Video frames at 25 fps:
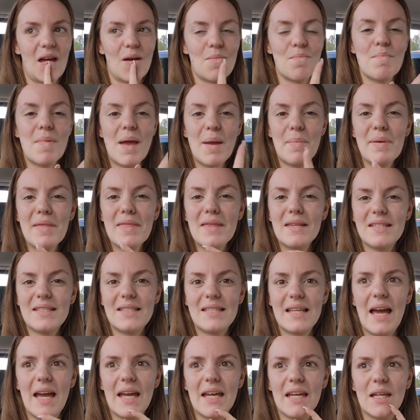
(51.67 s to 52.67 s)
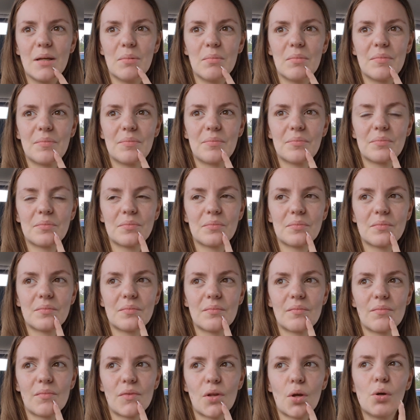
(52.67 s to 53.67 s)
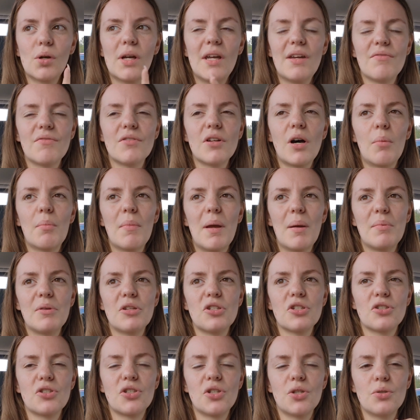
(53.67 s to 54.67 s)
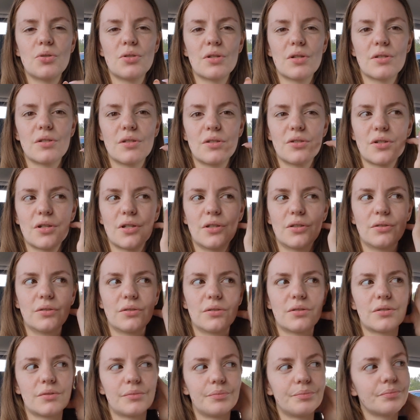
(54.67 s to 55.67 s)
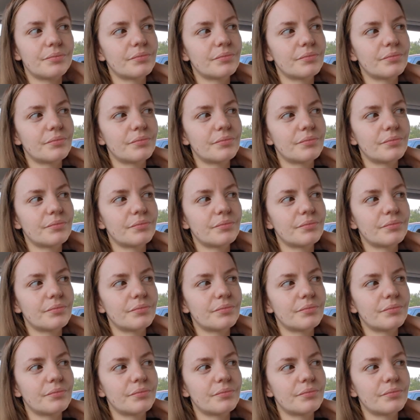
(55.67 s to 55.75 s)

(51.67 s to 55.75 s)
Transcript: maybe the same. If not, maybe just two sausage rolls.